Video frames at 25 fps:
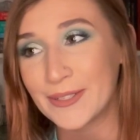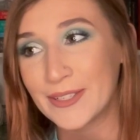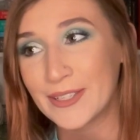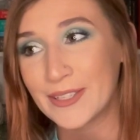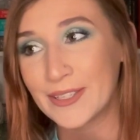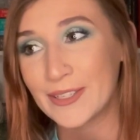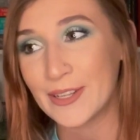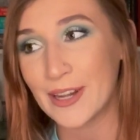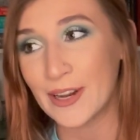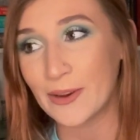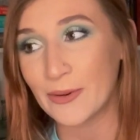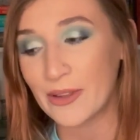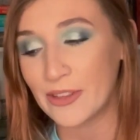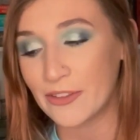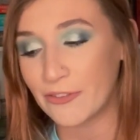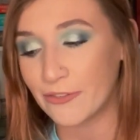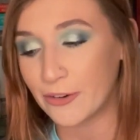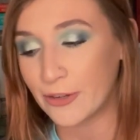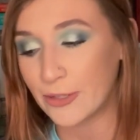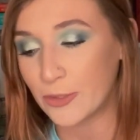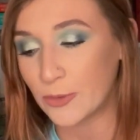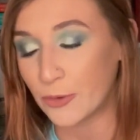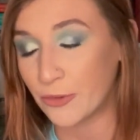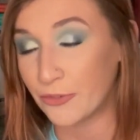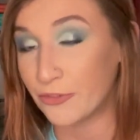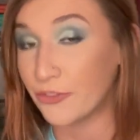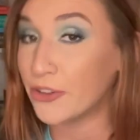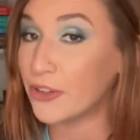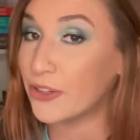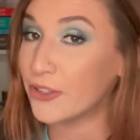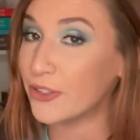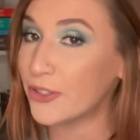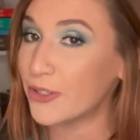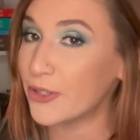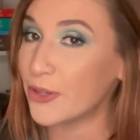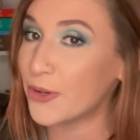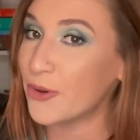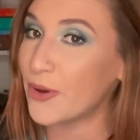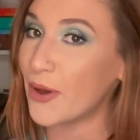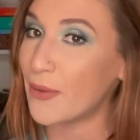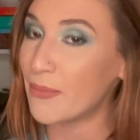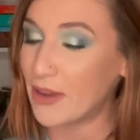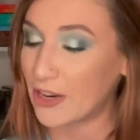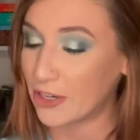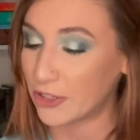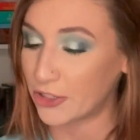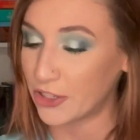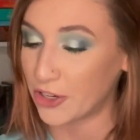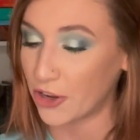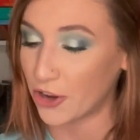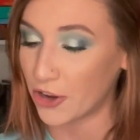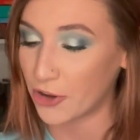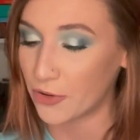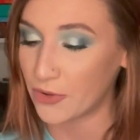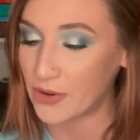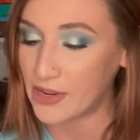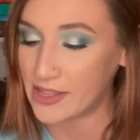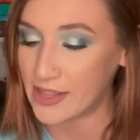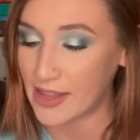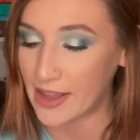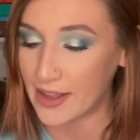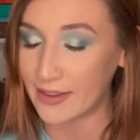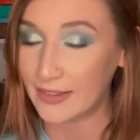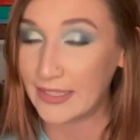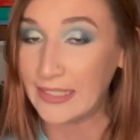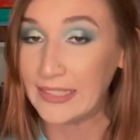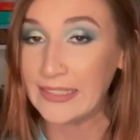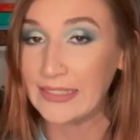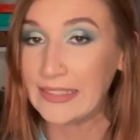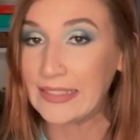because you gotta read the first one first. So I'm actually not gonna read that.